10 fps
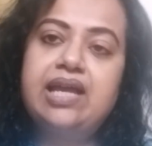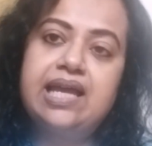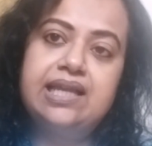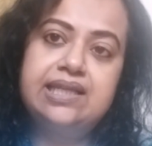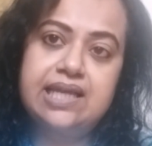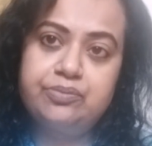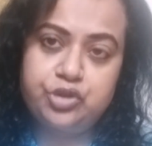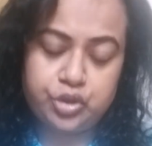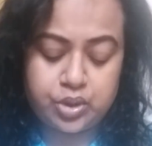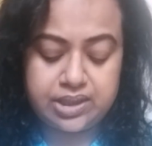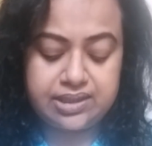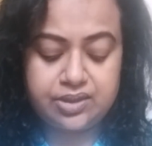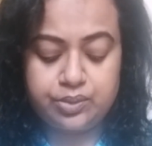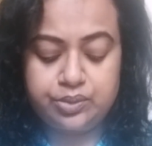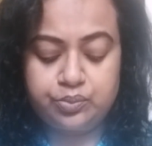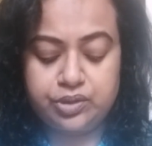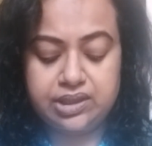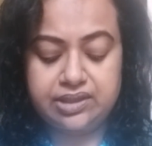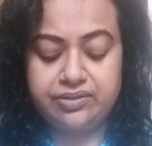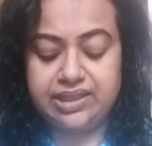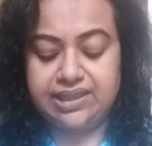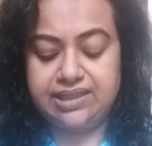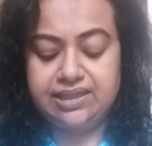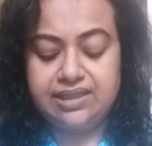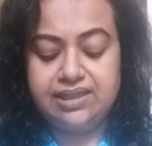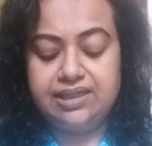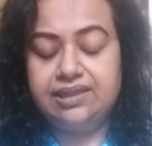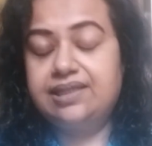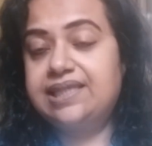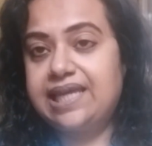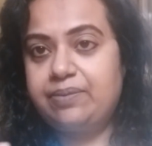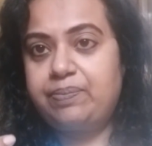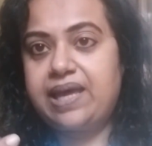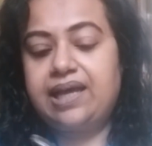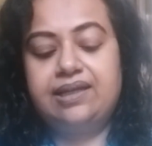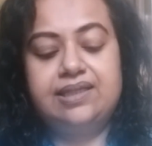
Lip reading: and I'm sure it's going to work great, this hair pack.